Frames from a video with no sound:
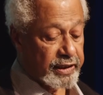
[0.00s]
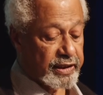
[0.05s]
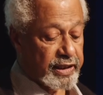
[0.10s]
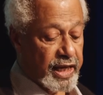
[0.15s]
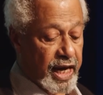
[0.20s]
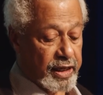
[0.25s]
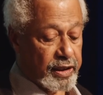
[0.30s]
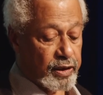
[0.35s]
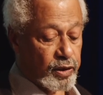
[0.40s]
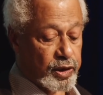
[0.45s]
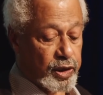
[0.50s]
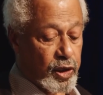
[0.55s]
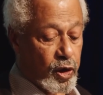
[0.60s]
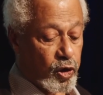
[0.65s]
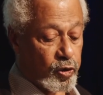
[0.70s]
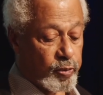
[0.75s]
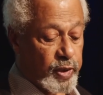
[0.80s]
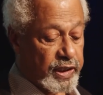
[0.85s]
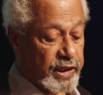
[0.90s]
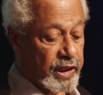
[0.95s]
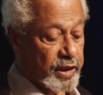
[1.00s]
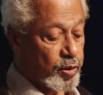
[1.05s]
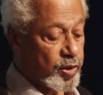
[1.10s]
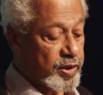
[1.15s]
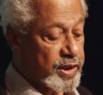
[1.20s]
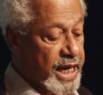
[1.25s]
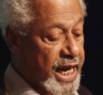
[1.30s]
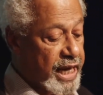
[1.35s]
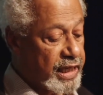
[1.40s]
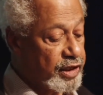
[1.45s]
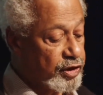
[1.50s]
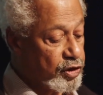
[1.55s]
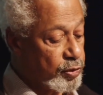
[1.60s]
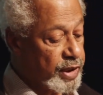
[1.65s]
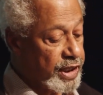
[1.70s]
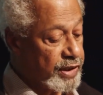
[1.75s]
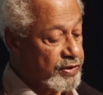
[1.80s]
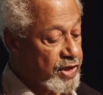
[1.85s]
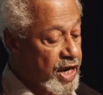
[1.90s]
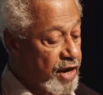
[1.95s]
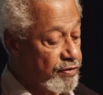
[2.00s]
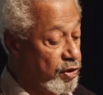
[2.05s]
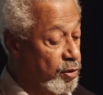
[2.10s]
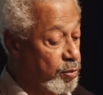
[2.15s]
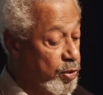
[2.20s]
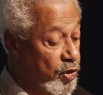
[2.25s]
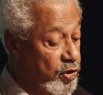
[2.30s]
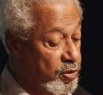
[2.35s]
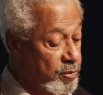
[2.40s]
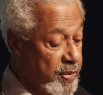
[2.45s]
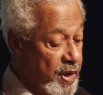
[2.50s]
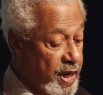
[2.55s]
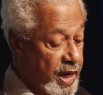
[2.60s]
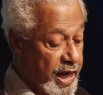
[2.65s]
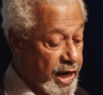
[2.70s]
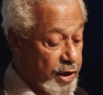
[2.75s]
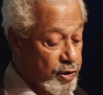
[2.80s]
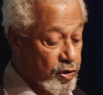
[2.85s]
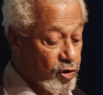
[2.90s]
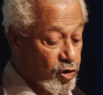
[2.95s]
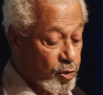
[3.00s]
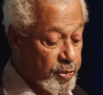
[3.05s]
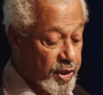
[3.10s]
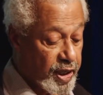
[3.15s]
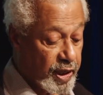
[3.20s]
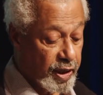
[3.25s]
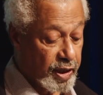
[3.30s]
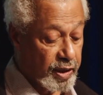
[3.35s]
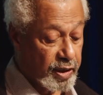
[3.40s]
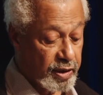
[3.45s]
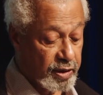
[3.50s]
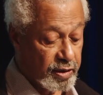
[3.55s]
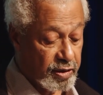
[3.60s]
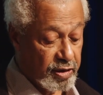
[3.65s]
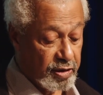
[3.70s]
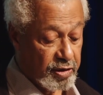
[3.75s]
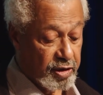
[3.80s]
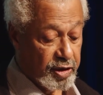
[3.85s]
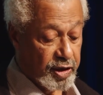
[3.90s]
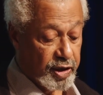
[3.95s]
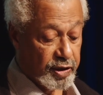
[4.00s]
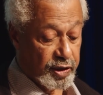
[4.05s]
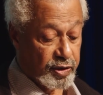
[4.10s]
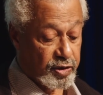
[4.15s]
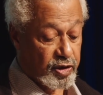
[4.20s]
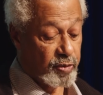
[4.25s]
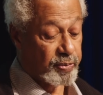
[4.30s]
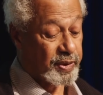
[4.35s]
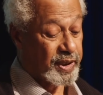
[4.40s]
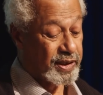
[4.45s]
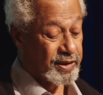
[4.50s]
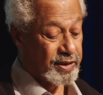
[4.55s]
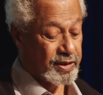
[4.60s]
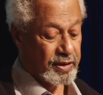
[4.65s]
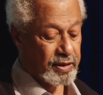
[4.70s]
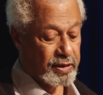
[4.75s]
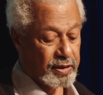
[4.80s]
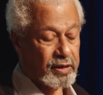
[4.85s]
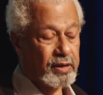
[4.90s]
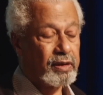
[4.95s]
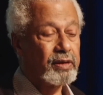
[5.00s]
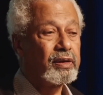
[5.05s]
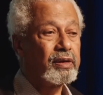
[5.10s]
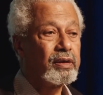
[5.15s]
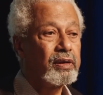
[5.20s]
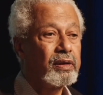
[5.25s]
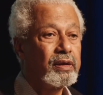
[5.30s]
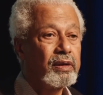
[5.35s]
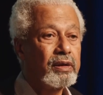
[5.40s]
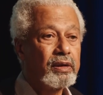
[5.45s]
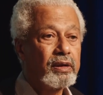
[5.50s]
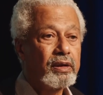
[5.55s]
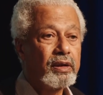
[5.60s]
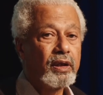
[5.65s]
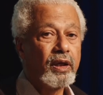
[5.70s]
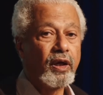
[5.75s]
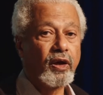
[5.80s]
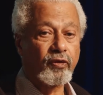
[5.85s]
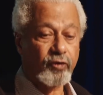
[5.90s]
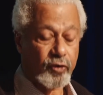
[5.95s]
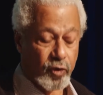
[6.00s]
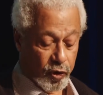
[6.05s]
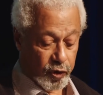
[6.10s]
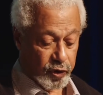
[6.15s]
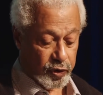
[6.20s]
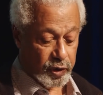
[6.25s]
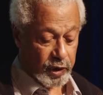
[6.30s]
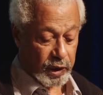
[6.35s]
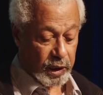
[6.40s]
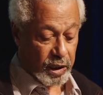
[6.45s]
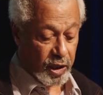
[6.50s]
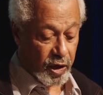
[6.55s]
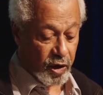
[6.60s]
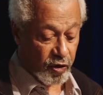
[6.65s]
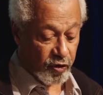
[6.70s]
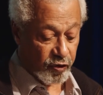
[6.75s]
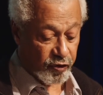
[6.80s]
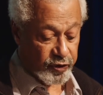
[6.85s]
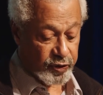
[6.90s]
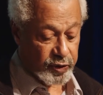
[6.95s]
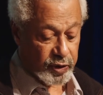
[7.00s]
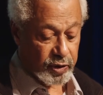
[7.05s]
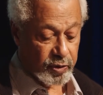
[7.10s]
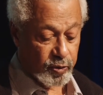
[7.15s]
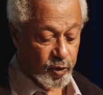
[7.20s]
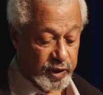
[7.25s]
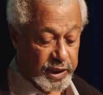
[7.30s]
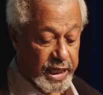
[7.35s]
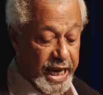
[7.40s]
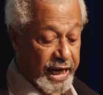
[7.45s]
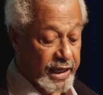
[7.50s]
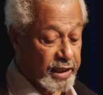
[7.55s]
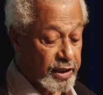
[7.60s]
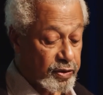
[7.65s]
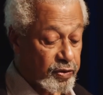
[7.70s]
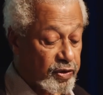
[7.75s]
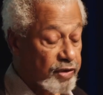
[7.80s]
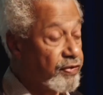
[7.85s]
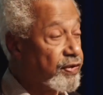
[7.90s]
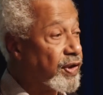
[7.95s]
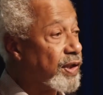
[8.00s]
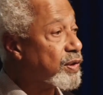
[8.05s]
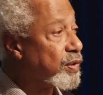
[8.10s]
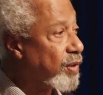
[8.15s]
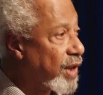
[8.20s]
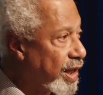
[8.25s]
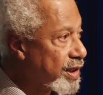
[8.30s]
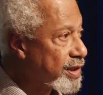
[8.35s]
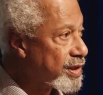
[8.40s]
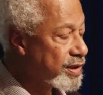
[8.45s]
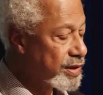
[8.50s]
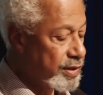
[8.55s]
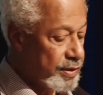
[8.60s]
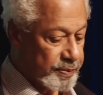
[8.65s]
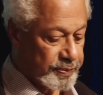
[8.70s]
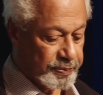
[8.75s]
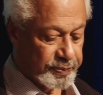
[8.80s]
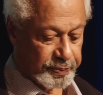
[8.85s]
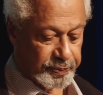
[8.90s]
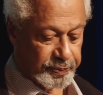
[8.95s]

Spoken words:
in the title told me that it was likely to be a travel book by a European in the tropics. And of course, cloves was likely to refer to us,